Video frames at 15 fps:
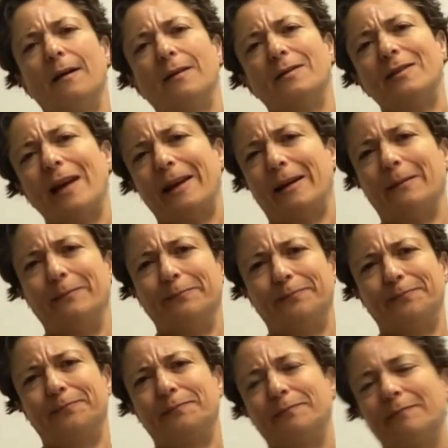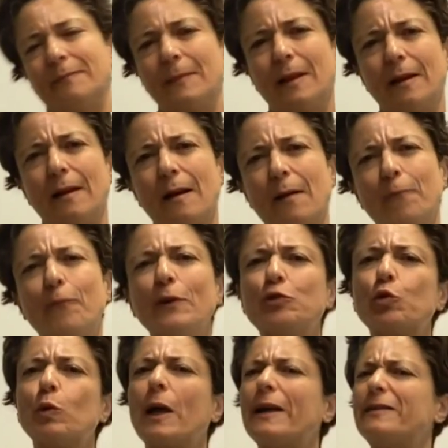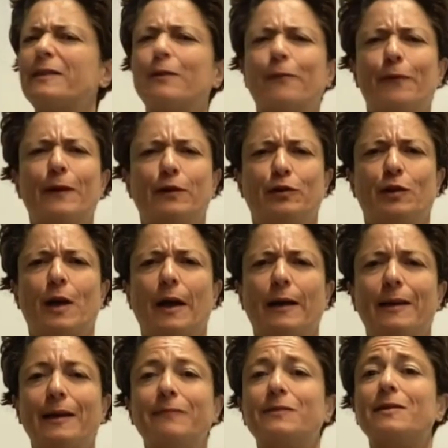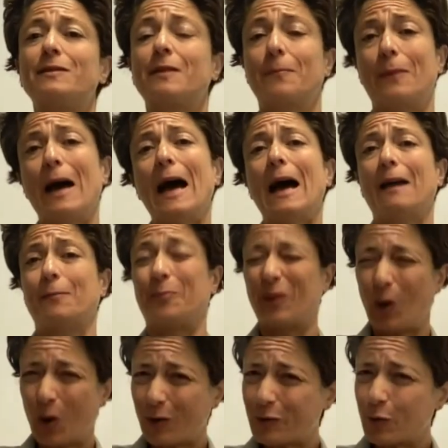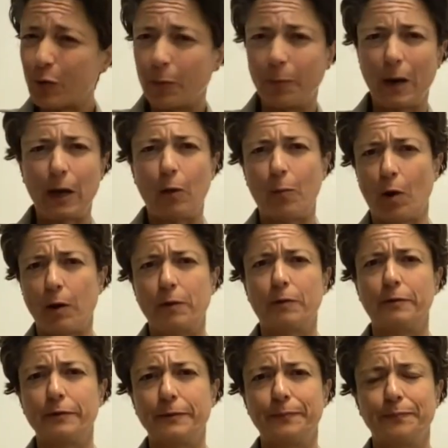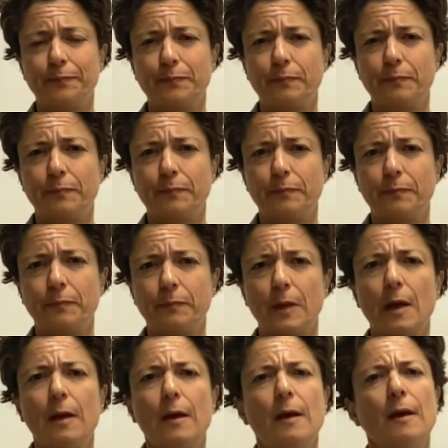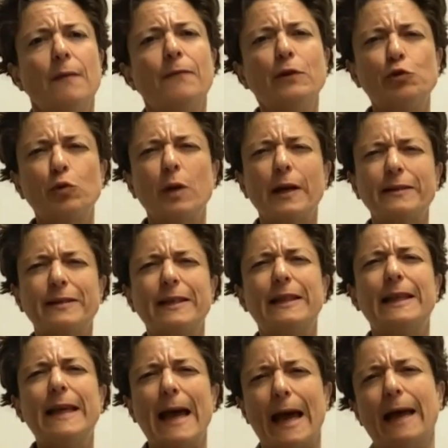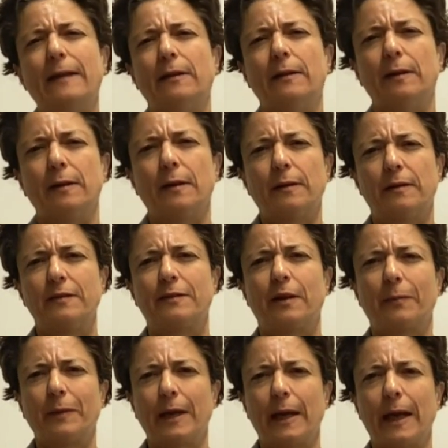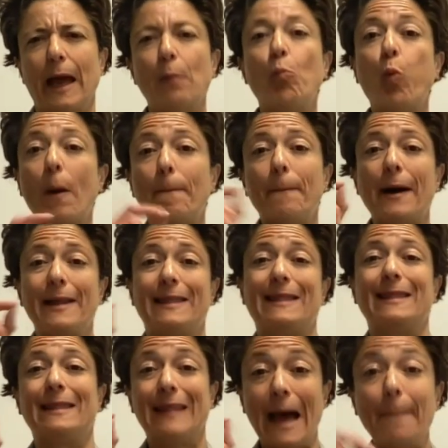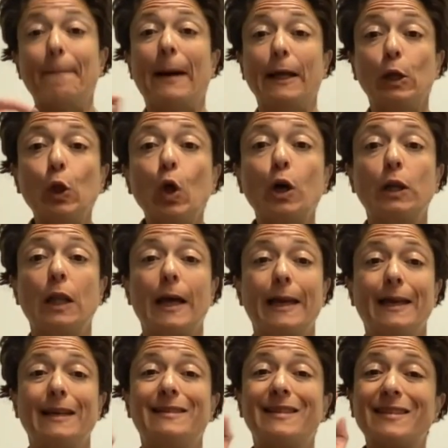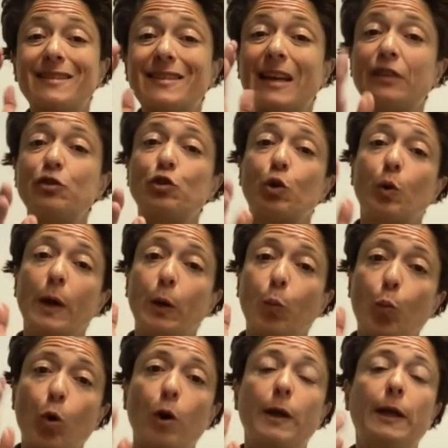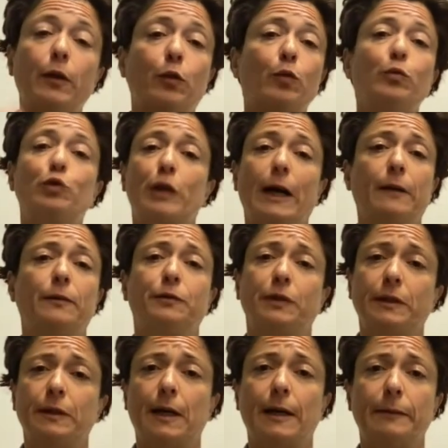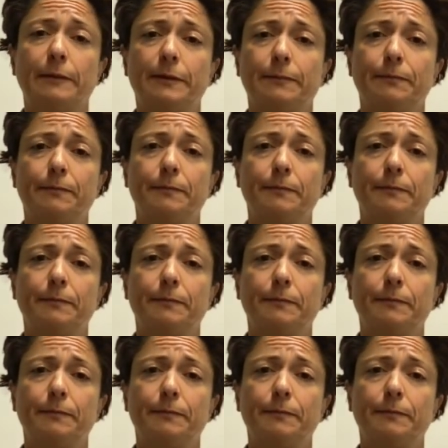Second, visualizing the finish line gives us the path, but also the mile markers. Visualizing the end to something and what might that might look like is essential in working through challenging times.